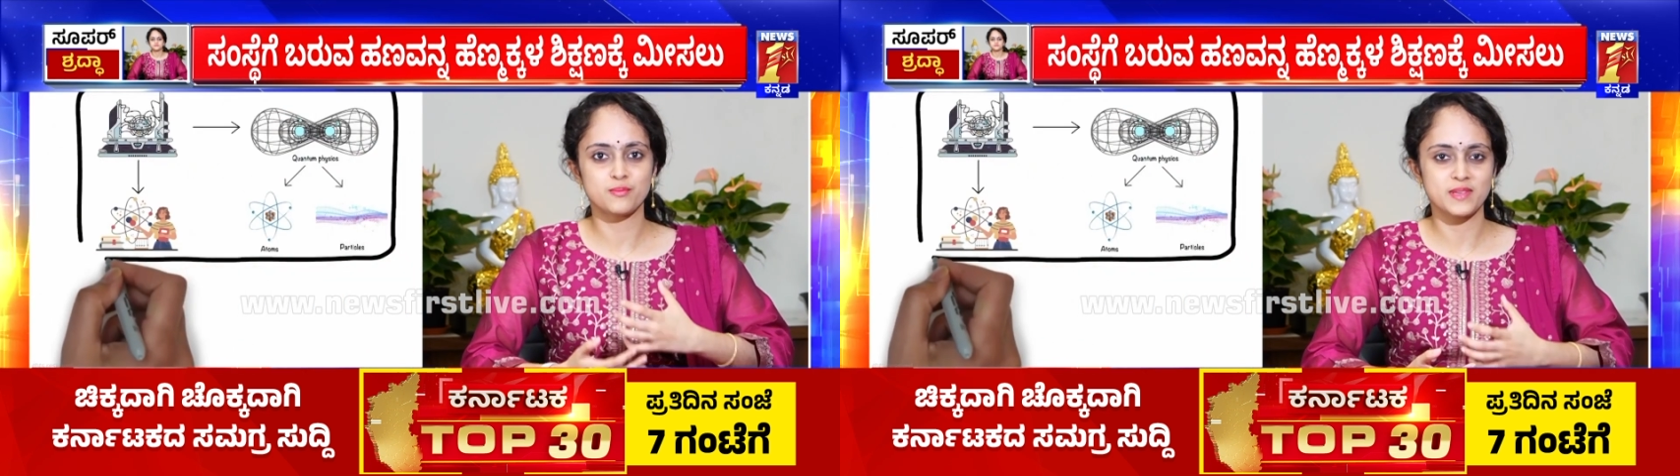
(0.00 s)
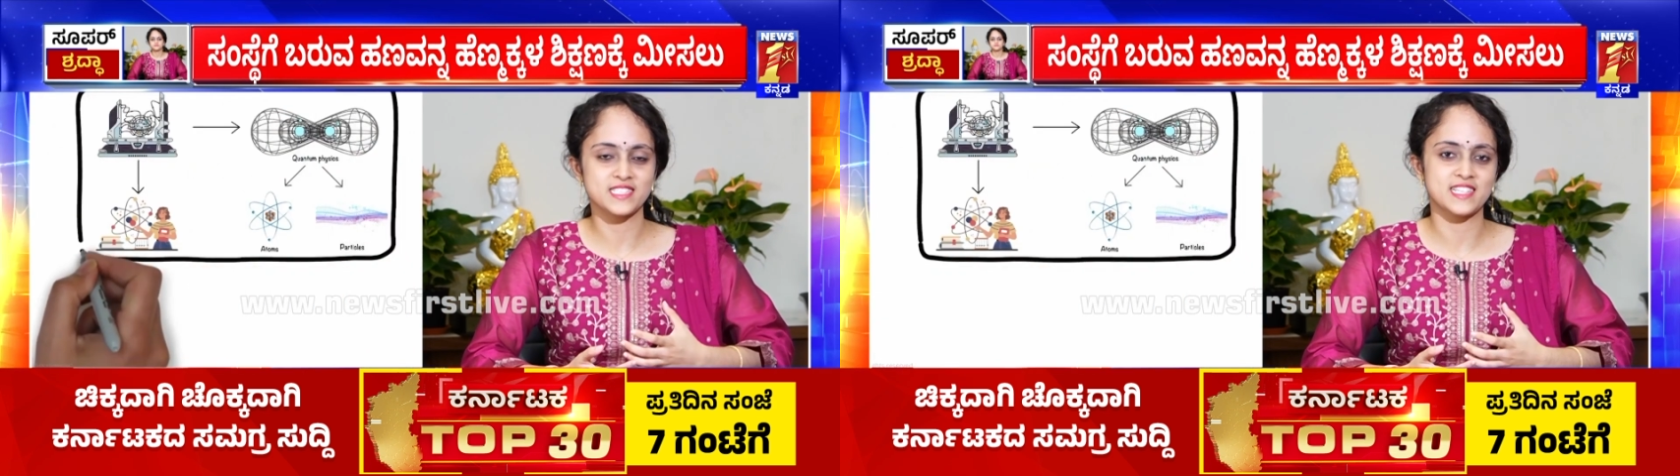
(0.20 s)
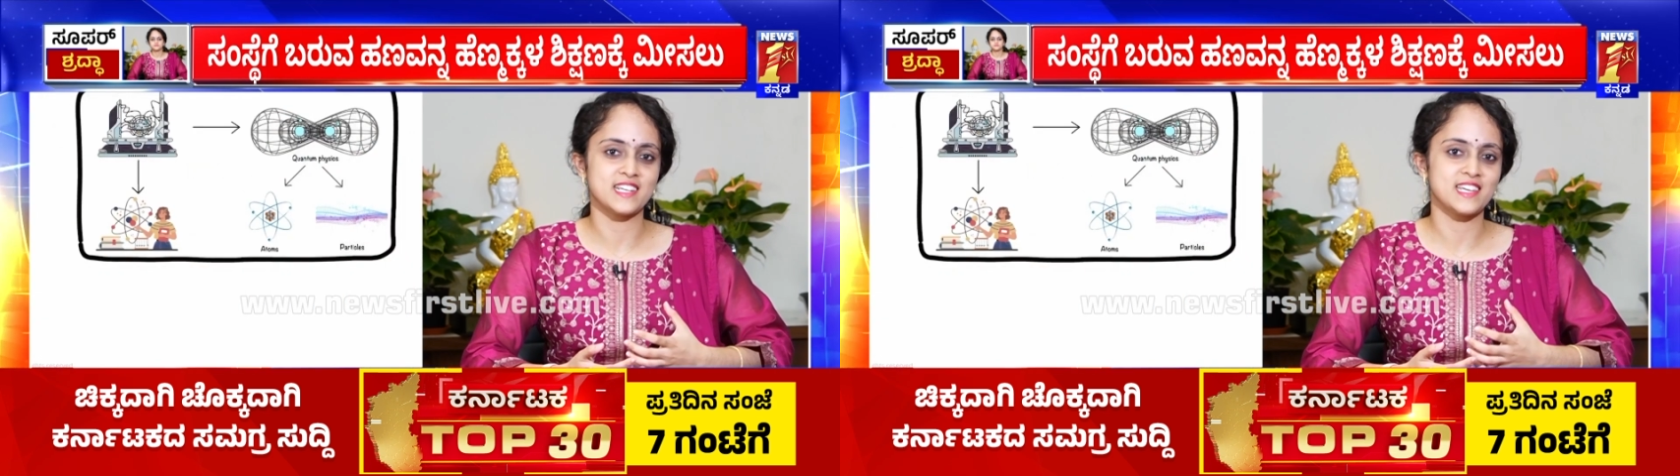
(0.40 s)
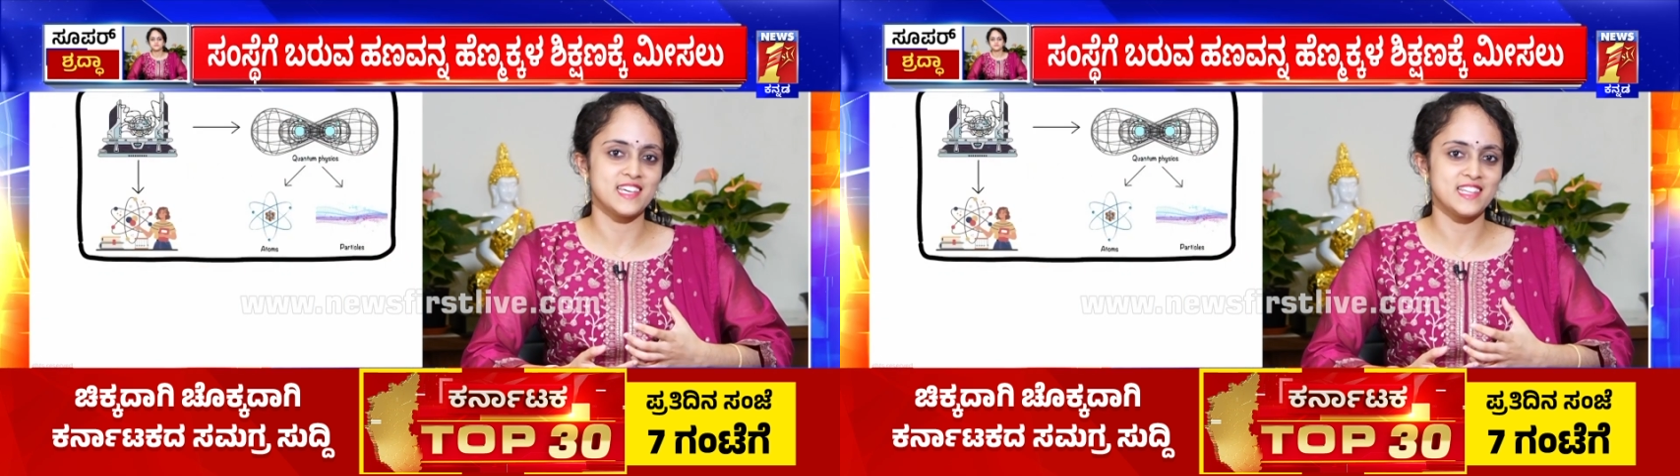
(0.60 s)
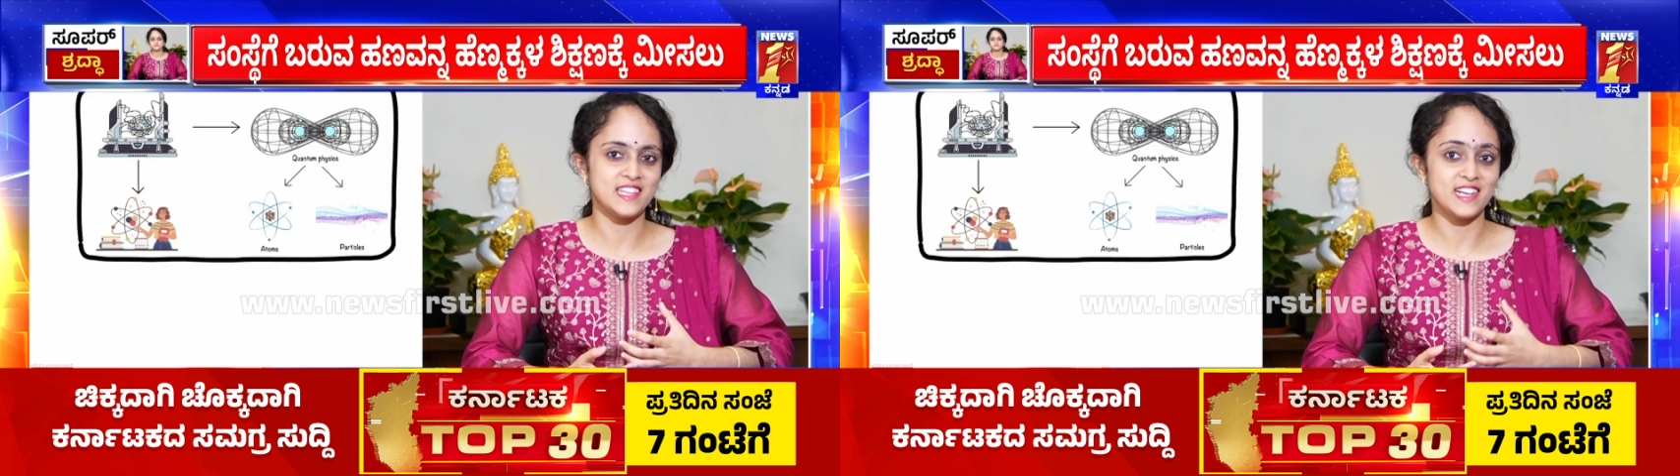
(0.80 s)
tumba
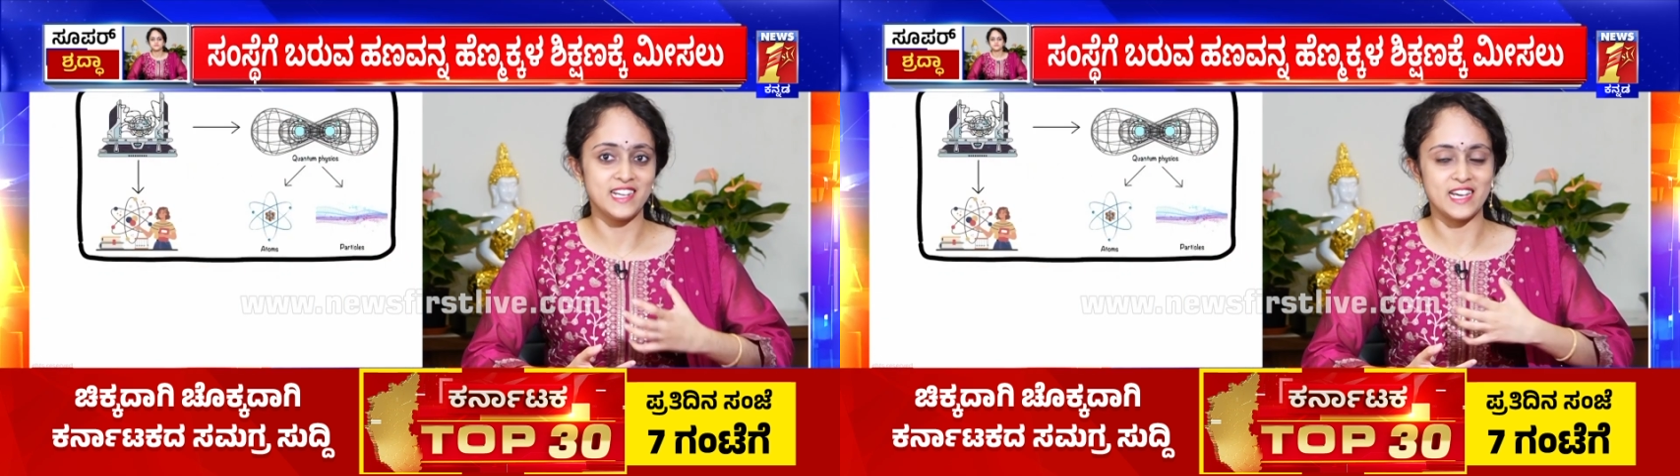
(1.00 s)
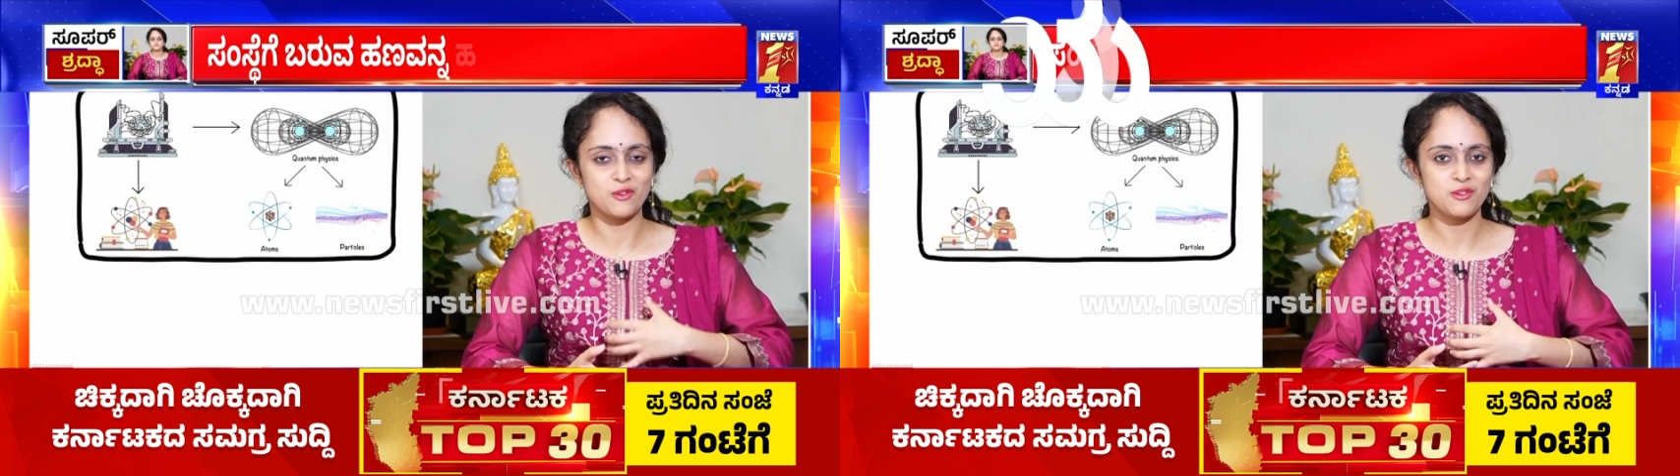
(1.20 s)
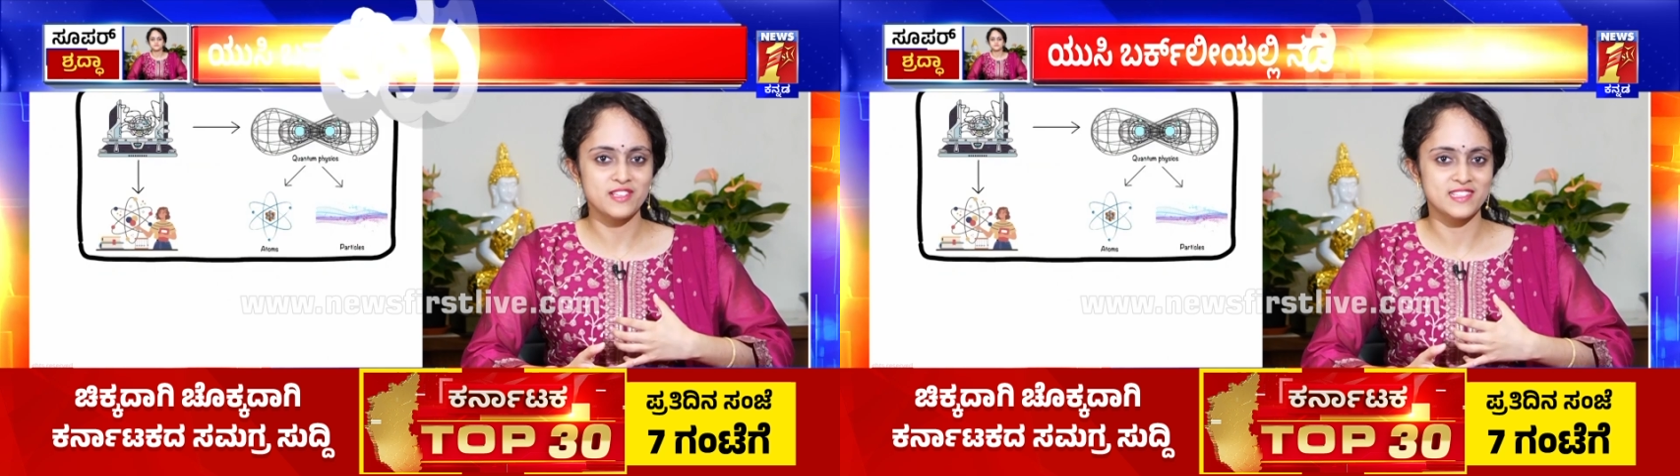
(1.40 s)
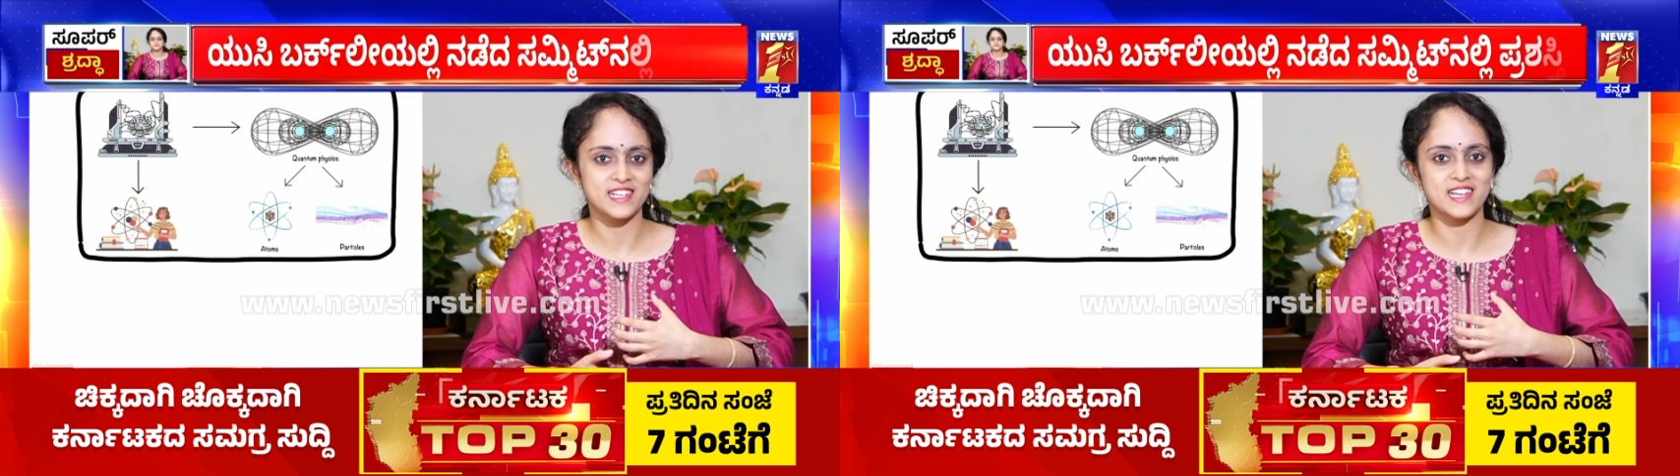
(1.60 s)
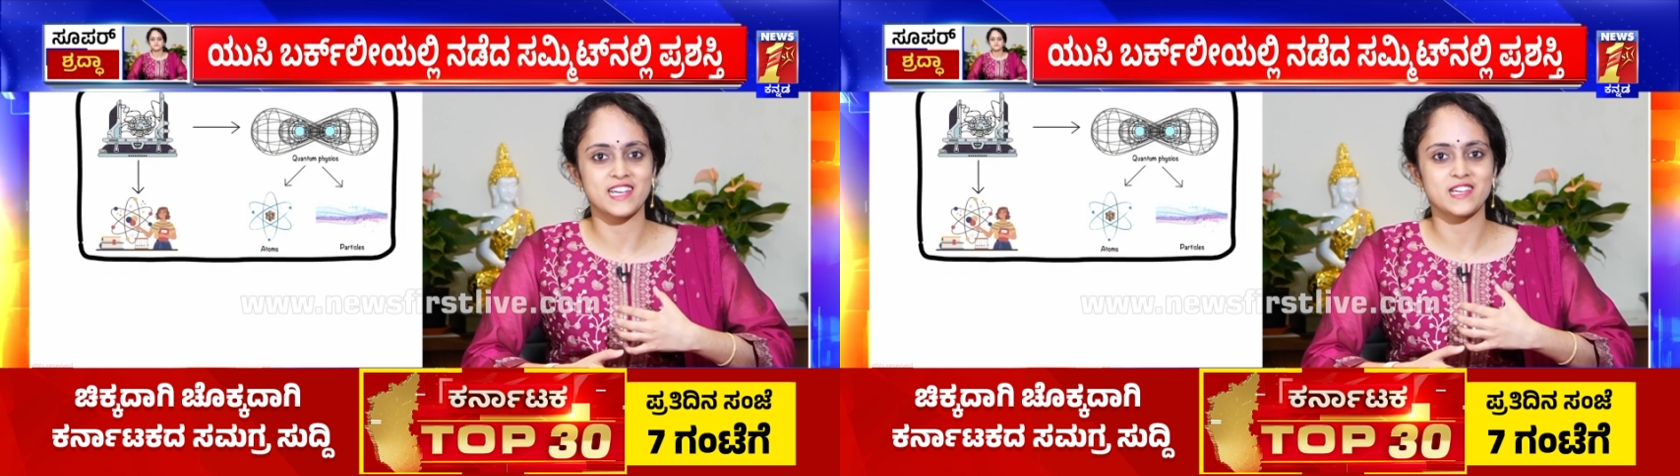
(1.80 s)
janakke they doubt
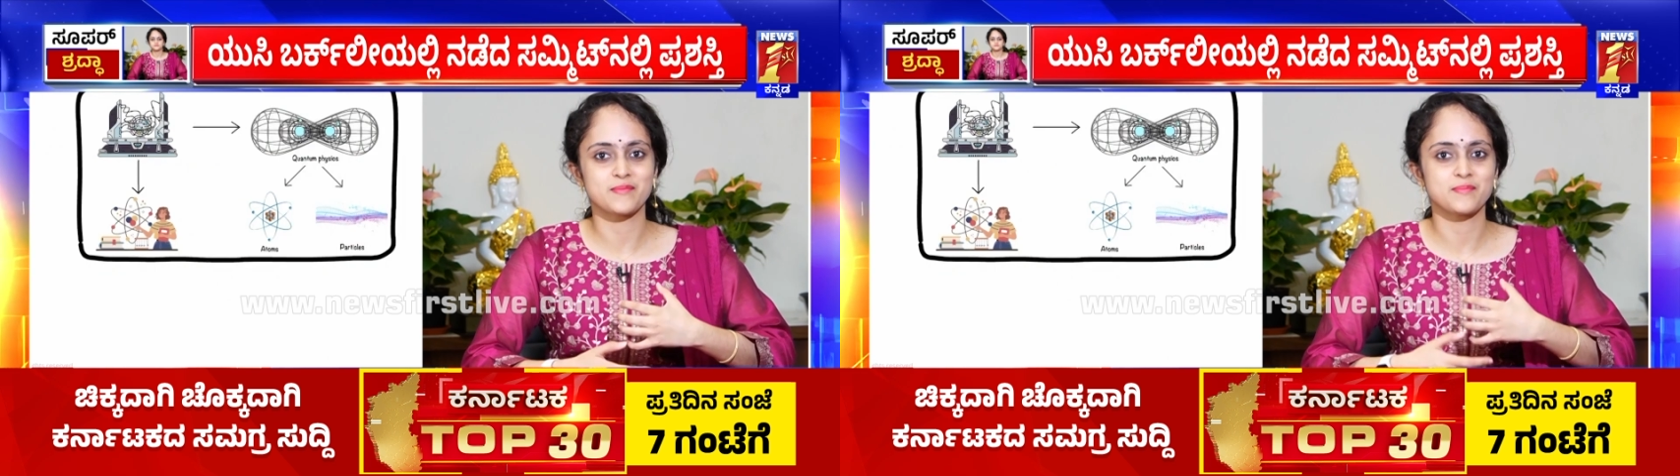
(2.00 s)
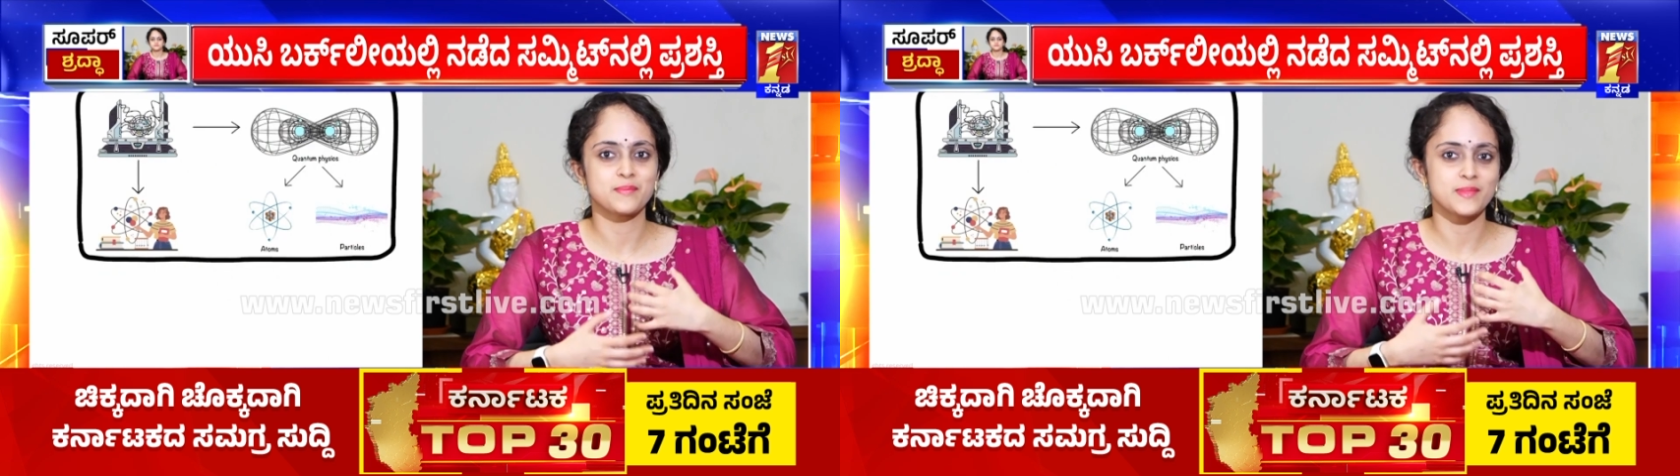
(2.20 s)
that I am